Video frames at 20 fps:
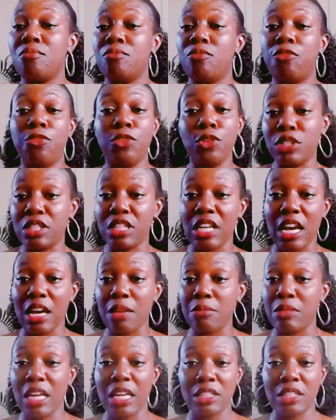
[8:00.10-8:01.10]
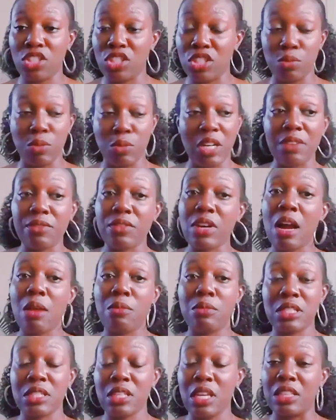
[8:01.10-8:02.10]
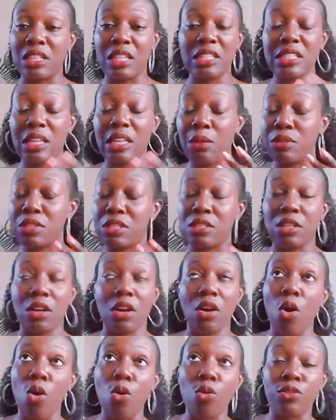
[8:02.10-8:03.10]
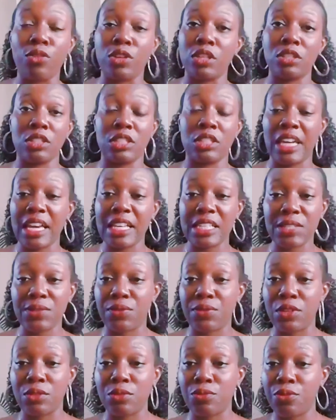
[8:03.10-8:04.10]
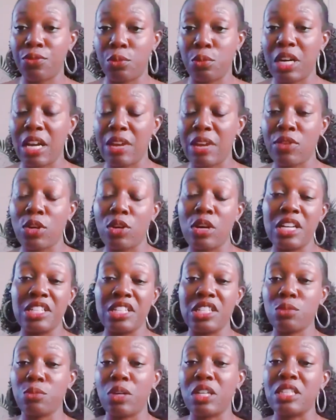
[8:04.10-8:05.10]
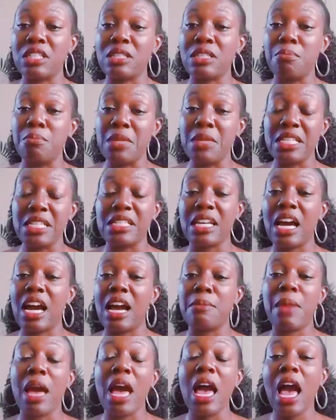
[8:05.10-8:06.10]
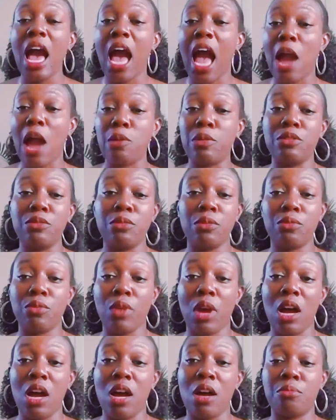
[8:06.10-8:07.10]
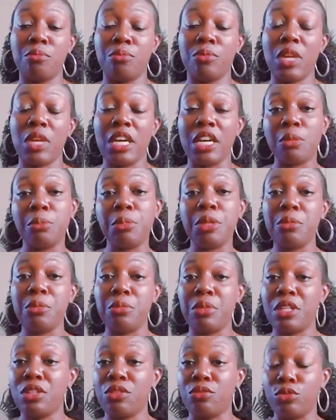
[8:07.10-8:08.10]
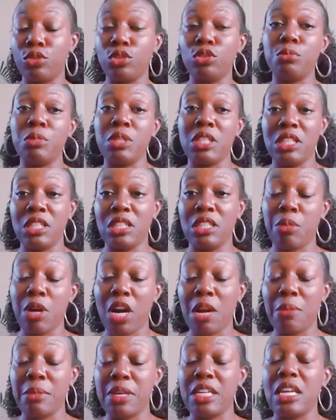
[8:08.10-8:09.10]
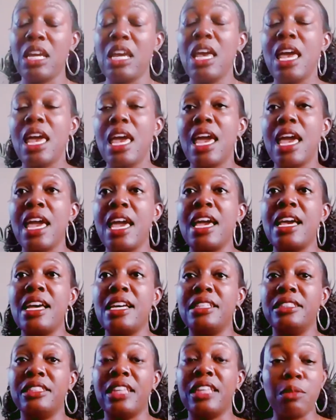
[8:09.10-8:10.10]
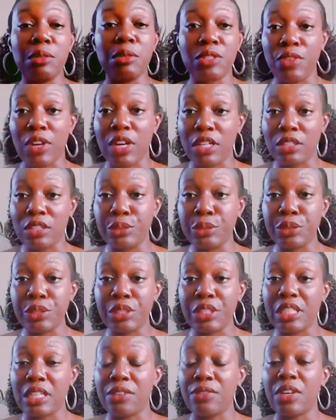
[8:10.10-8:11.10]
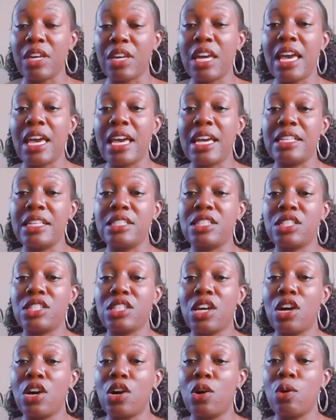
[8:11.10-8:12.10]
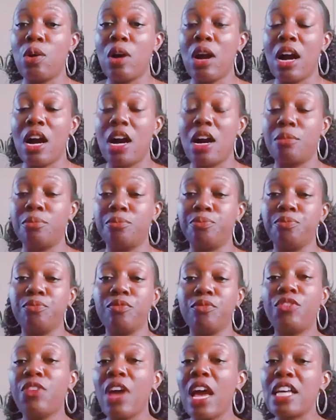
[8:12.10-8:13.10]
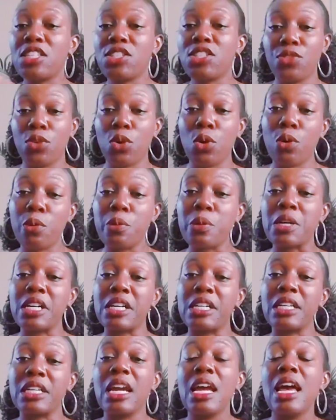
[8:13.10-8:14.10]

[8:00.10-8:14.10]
full time, like just whenever I was, unless I was over guests for for whatever, or I just wanted some me time, I would um, Airbnb the room in the apartment. And that was very lucrative. And so um, fast forward,